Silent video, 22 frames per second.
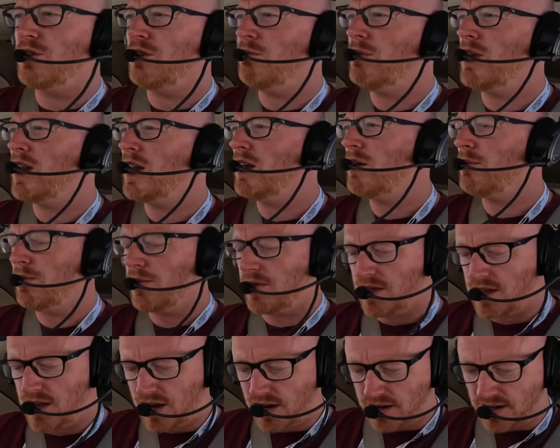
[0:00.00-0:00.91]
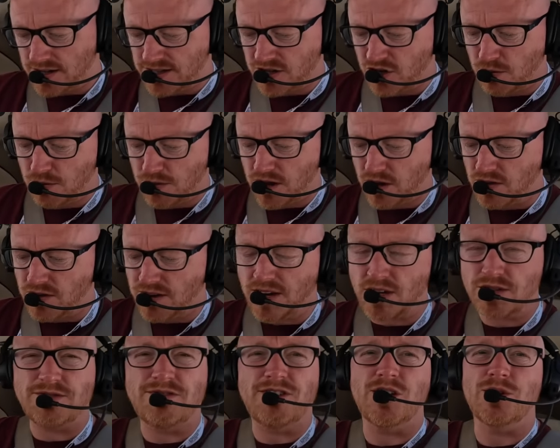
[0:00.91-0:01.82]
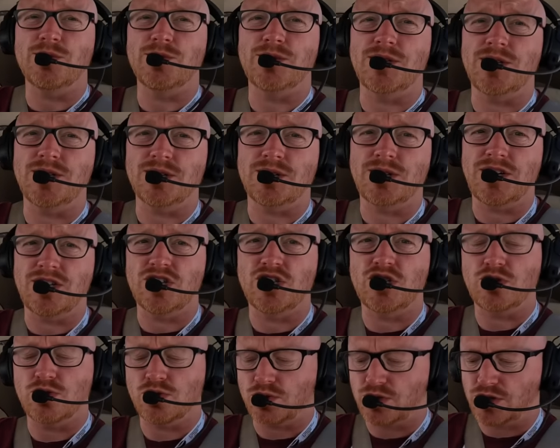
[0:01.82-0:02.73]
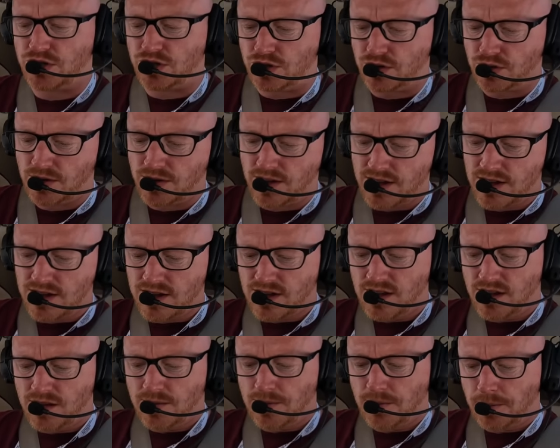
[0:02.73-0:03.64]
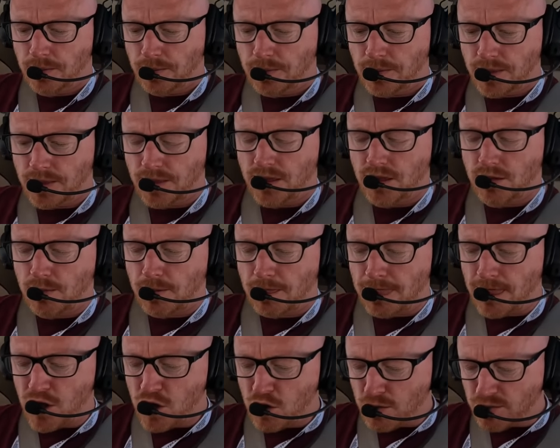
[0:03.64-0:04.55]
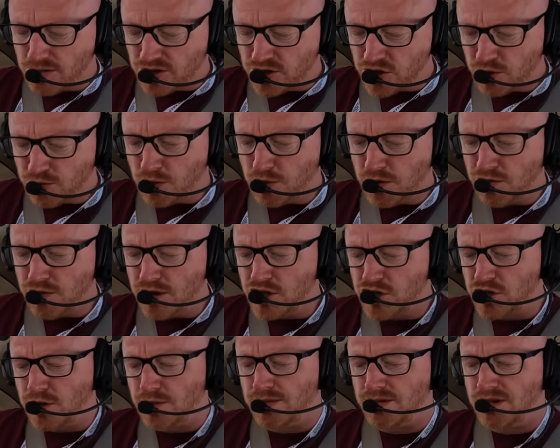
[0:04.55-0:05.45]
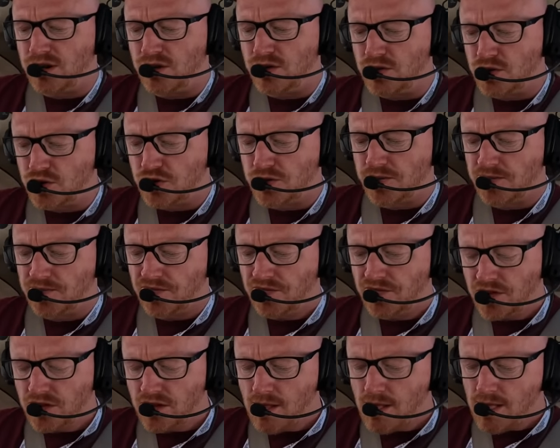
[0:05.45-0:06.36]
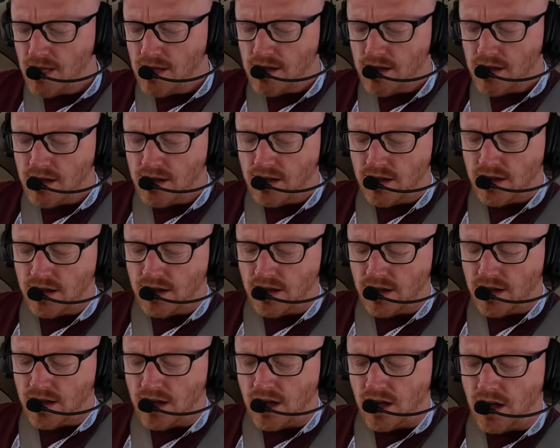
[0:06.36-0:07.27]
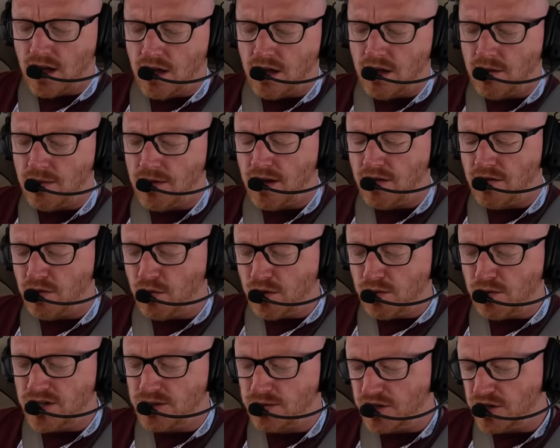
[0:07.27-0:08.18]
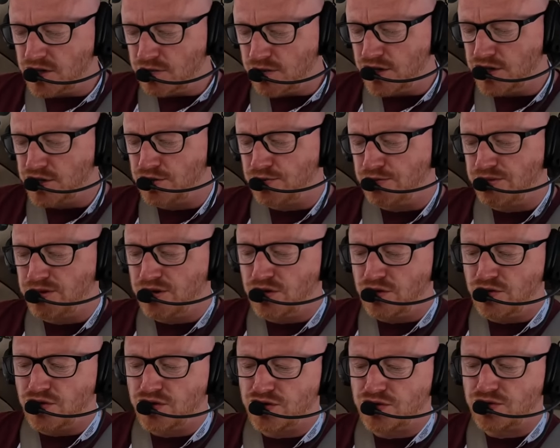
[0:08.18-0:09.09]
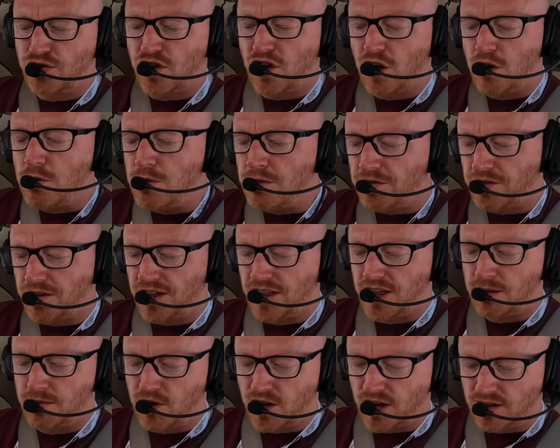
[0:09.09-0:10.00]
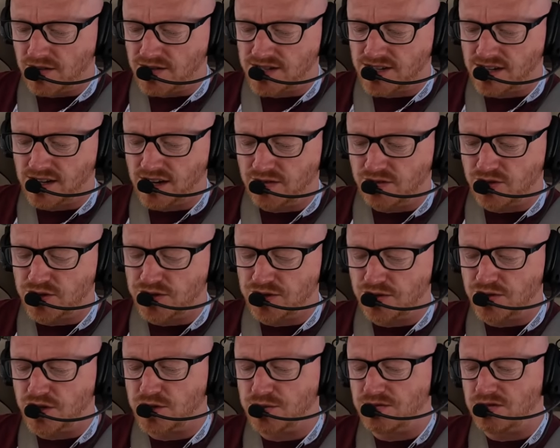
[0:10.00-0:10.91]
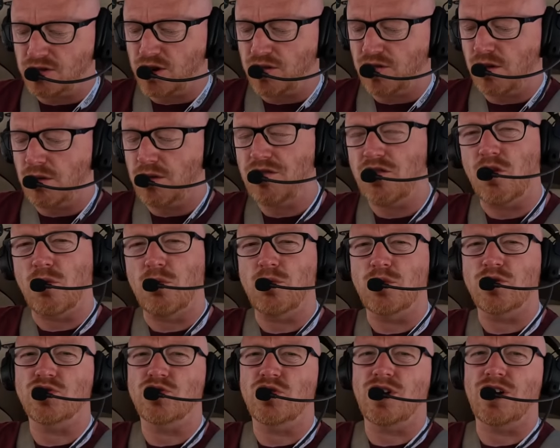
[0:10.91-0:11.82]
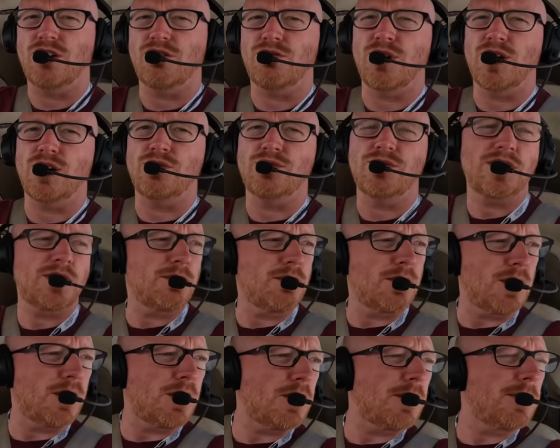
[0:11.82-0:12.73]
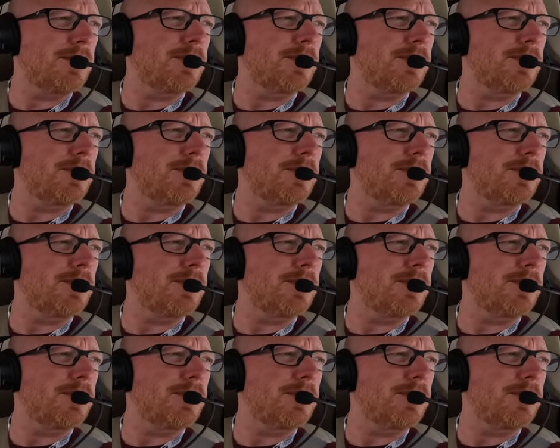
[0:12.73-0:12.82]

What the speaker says: in a minute, they're going to tell me who the next frequency is I need to talk to, who I presume will be regional approach. And when we speak to regional approach, hopefully they might give us a clearance through this Bravo. If not, we'll try and go around it. But